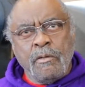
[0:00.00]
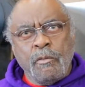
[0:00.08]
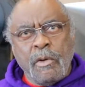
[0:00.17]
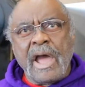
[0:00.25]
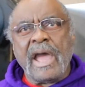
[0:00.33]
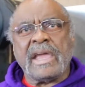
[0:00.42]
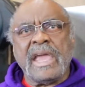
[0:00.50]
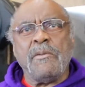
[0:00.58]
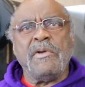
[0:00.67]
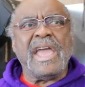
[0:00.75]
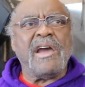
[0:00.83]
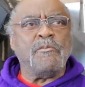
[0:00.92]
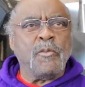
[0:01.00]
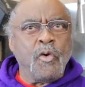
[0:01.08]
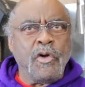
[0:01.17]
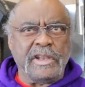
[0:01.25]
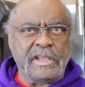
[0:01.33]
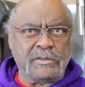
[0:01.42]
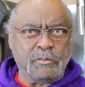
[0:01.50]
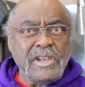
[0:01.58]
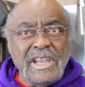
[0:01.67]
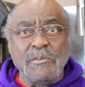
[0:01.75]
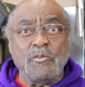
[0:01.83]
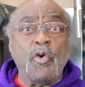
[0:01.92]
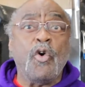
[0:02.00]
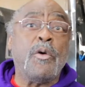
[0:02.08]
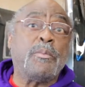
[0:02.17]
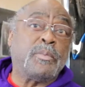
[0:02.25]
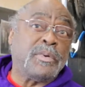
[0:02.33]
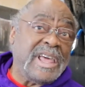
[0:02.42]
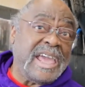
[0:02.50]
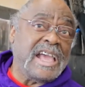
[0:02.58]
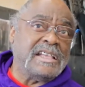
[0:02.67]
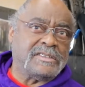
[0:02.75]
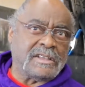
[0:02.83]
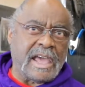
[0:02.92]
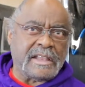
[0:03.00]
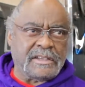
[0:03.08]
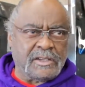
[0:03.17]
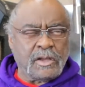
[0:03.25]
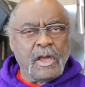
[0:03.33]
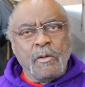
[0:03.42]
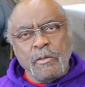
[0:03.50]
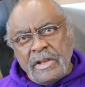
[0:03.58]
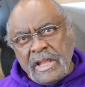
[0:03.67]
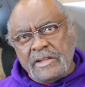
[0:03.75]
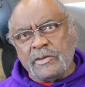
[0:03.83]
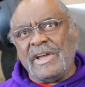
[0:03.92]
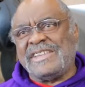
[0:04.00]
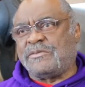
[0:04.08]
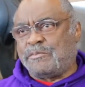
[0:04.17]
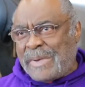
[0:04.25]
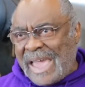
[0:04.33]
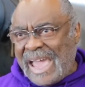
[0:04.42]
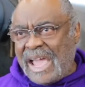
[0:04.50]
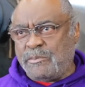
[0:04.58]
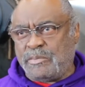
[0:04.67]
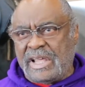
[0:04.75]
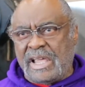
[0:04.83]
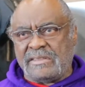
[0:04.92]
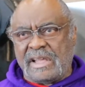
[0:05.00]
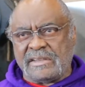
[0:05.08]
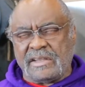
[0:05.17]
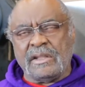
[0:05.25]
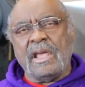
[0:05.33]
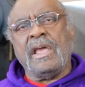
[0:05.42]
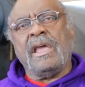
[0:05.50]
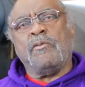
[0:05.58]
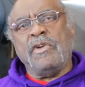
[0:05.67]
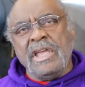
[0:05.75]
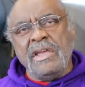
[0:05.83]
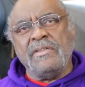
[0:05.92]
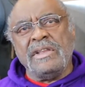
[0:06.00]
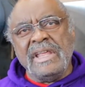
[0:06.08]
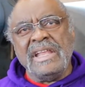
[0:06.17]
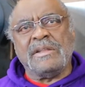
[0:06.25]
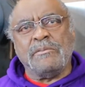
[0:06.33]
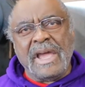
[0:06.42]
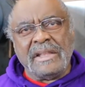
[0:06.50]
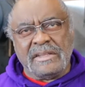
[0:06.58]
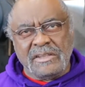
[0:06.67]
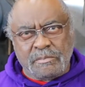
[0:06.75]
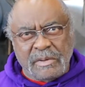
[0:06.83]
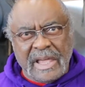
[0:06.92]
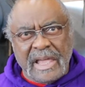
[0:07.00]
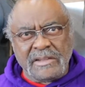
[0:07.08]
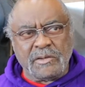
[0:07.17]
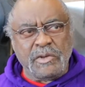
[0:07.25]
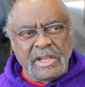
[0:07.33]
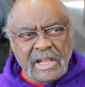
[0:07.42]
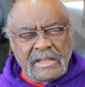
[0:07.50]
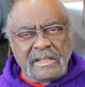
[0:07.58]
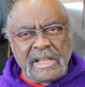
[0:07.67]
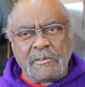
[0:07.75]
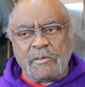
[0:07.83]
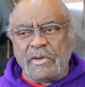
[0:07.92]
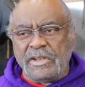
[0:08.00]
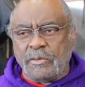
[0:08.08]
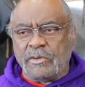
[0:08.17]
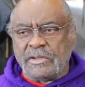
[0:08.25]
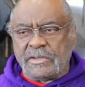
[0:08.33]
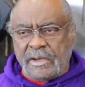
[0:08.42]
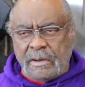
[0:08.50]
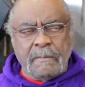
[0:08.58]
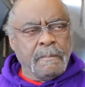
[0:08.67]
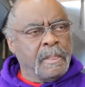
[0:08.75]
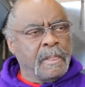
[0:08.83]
why can't we have more of this? We need more plans like this. We need to expand plans like this. We even need to make these plans, and we need to make what we're doing here.